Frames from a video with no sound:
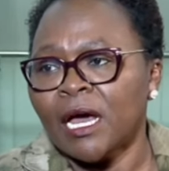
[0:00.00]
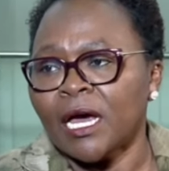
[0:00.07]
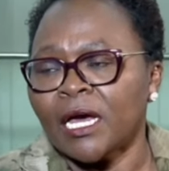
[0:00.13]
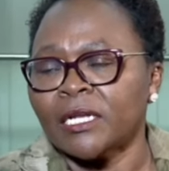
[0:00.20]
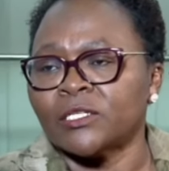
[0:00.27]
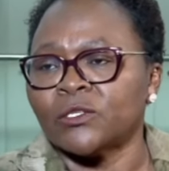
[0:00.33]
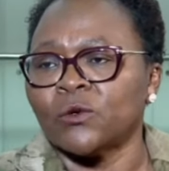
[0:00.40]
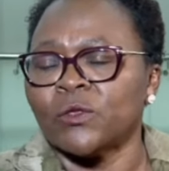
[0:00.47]

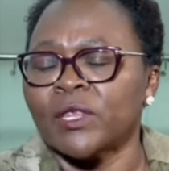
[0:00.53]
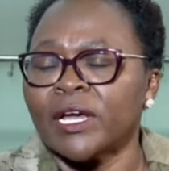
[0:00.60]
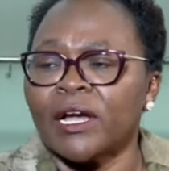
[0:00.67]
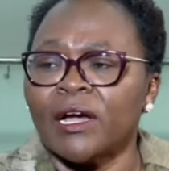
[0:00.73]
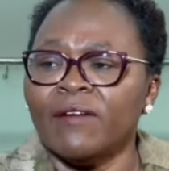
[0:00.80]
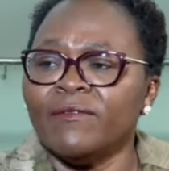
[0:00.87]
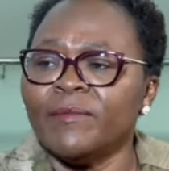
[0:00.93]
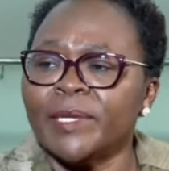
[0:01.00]
And so the
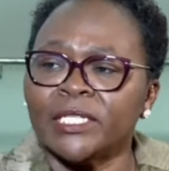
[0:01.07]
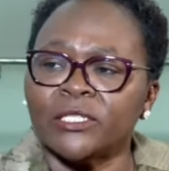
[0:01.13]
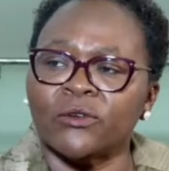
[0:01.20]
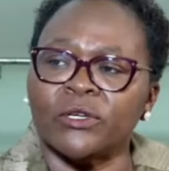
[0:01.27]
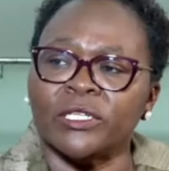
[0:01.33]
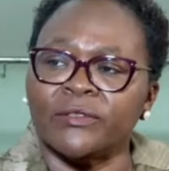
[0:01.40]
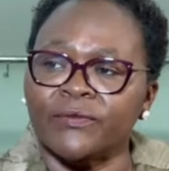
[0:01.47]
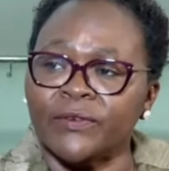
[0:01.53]
government saw
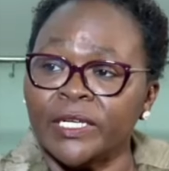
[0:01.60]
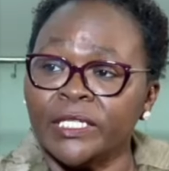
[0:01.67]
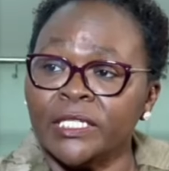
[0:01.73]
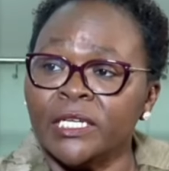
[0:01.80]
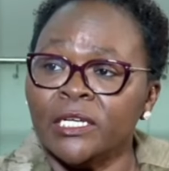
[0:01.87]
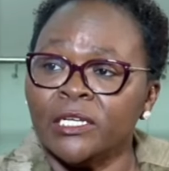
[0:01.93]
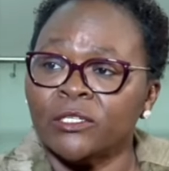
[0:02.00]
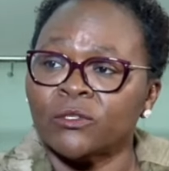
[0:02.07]
it fit
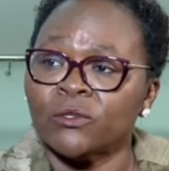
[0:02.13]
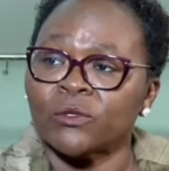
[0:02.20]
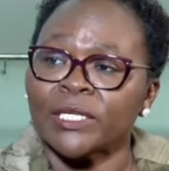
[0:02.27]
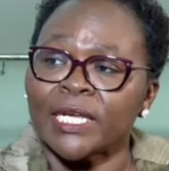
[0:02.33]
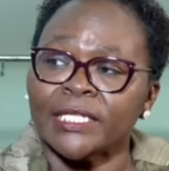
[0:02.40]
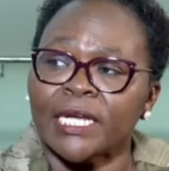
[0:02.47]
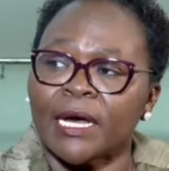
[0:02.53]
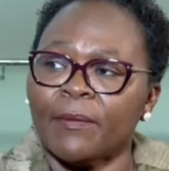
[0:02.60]
to
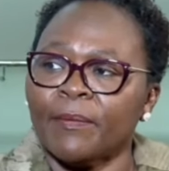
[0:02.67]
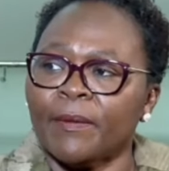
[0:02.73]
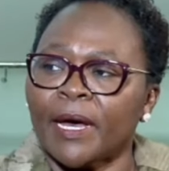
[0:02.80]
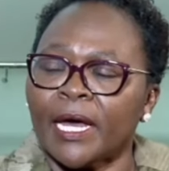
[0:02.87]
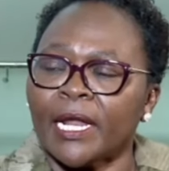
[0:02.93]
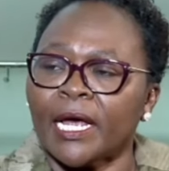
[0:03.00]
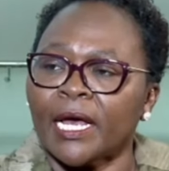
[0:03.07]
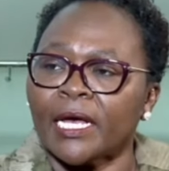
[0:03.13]
set up
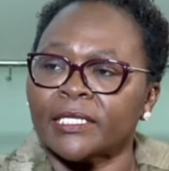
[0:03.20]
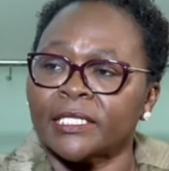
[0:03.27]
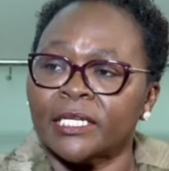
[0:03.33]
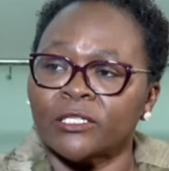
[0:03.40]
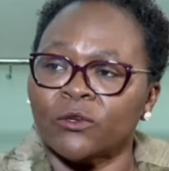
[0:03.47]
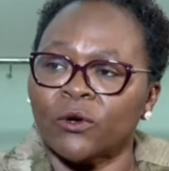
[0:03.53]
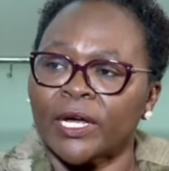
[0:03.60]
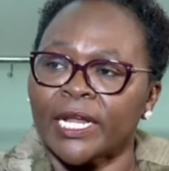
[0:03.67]
a
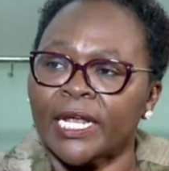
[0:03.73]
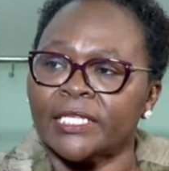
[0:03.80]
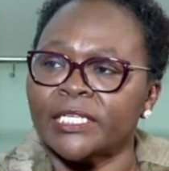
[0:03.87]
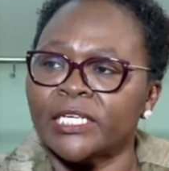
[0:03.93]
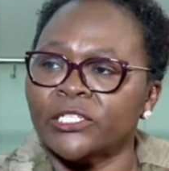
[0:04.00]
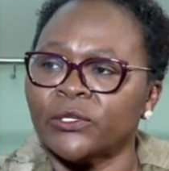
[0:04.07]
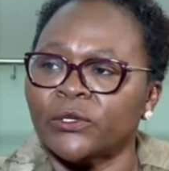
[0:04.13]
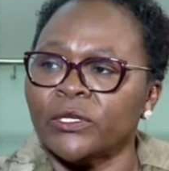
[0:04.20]
state
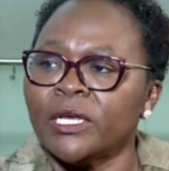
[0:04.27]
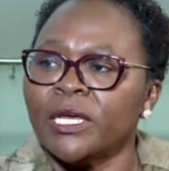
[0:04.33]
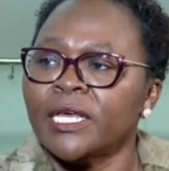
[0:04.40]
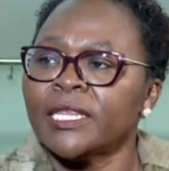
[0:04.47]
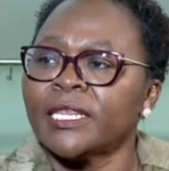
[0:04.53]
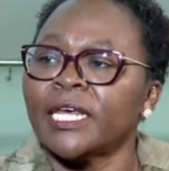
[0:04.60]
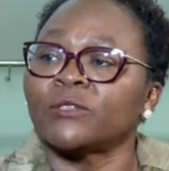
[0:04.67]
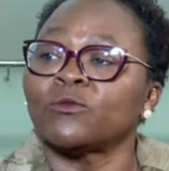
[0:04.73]
organization
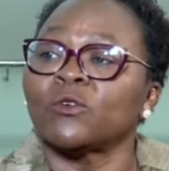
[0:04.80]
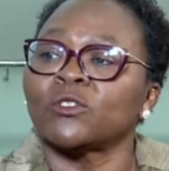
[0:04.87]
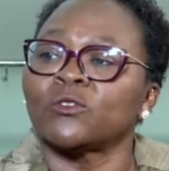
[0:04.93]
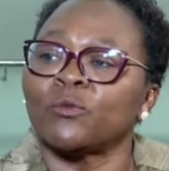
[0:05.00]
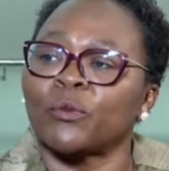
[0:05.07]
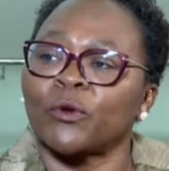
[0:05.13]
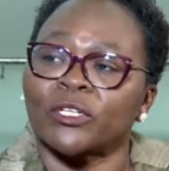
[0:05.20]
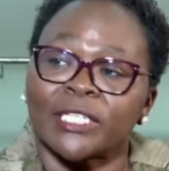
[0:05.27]
that was
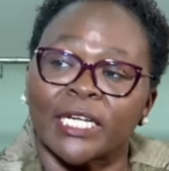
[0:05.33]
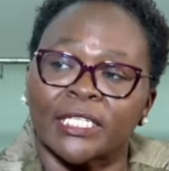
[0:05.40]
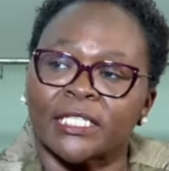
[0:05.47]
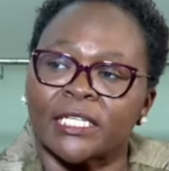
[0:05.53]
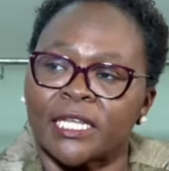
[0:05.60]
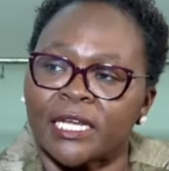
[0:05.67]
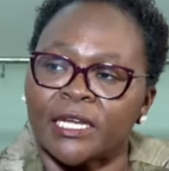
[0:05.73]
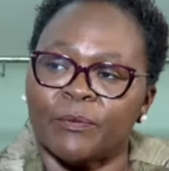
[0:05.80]
to
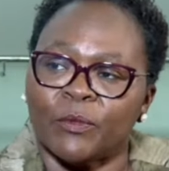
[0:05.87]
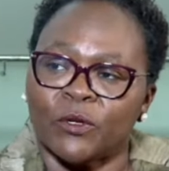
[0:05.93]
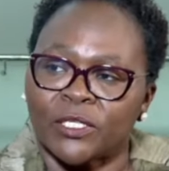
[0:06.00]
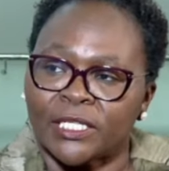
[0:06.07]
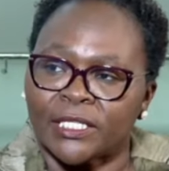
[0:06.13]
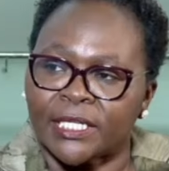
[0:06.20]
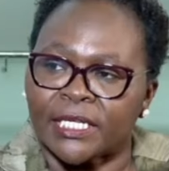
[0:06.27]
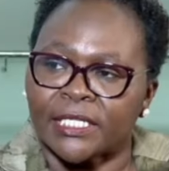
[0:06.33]
protect the
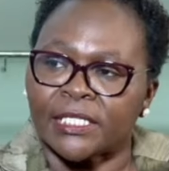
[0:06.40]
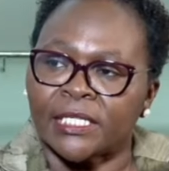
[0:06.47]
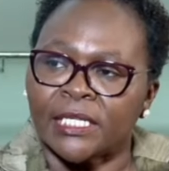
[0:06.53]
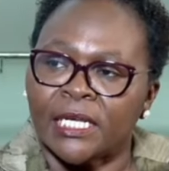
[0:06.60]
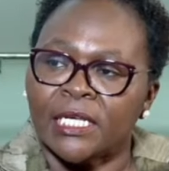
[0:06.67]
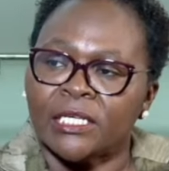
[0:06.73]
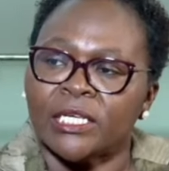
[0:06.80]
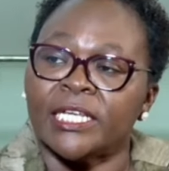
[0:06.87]
depositors
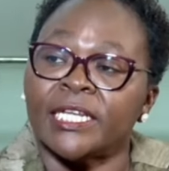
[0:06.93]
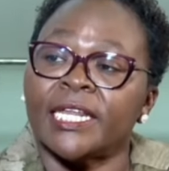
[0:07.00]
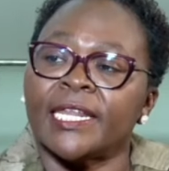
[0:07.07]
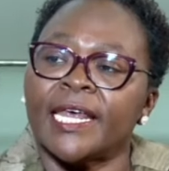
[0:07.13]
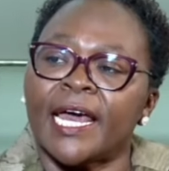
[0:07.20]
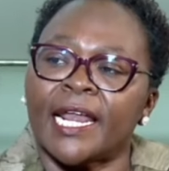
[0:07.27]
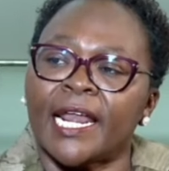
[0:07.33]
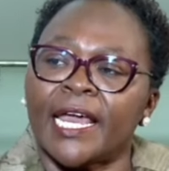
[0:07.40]
in
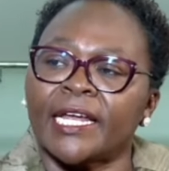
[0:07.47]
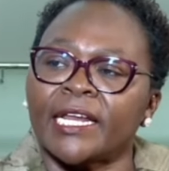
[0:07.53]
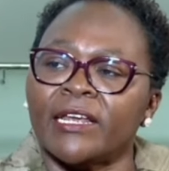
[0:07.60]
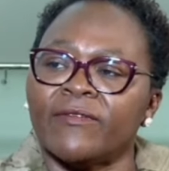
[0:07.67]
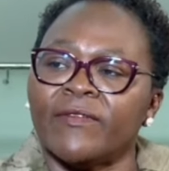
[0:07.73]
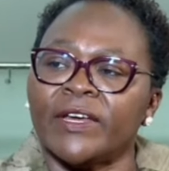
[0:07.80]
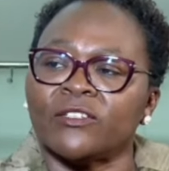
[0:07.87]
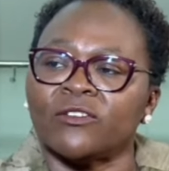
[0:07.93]
the unlikely
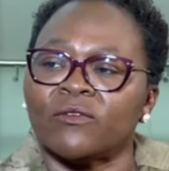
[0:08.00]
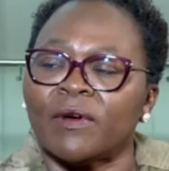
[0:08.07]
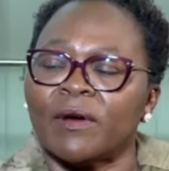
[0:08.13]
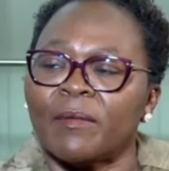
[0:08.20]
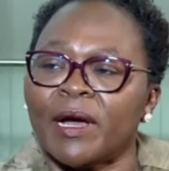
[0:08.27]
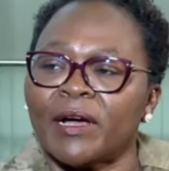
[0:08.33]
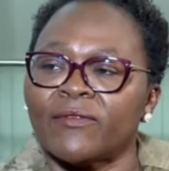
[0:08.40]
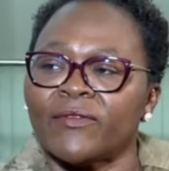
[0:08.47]
event of a
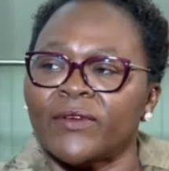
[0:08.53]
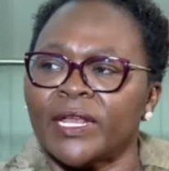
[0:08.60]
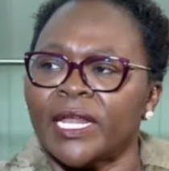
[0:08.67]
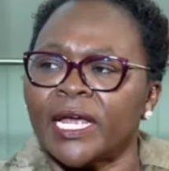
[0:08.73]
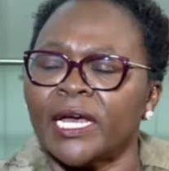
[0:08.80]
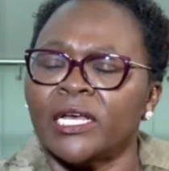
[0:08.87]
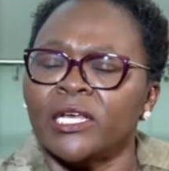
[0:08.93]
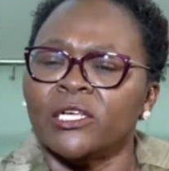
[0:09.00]
bank failure.